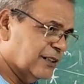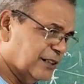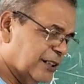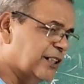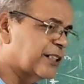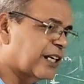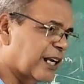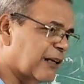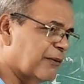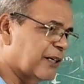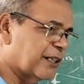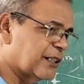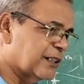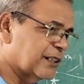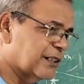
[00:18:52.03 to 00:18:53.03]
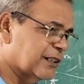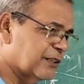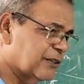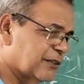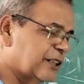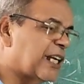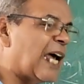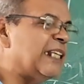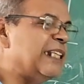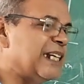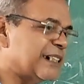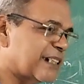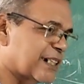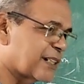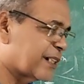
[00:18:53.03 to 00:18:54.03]
This is relevant. With
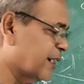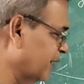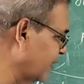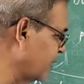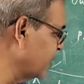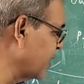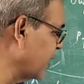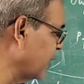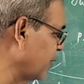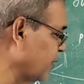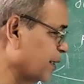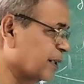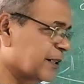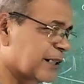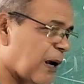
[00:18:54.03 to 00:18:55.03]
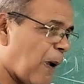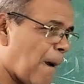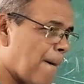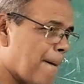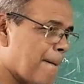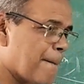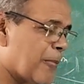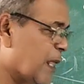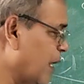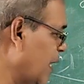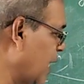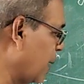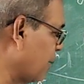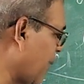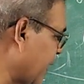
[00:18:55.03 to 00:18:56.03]
dielectrics, this is relevant.
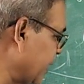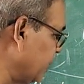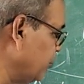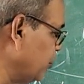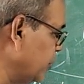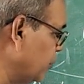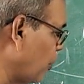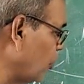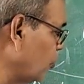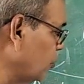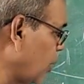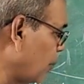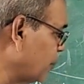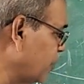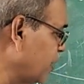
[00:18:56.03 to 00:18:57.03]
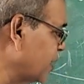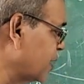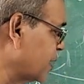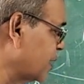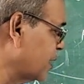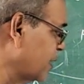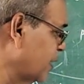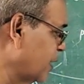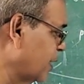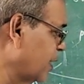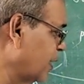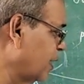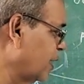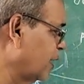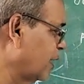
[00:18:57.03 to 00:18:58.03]
And per unit volume of this,
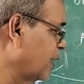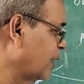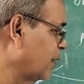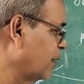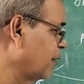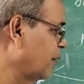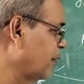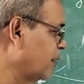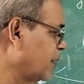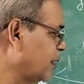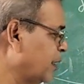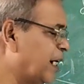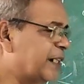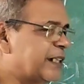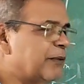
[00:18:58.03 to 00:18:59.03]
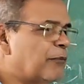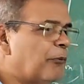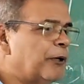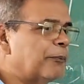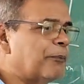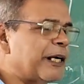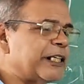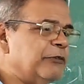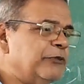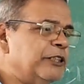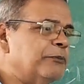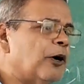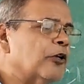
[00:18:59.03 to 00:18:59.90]
electric moment per unit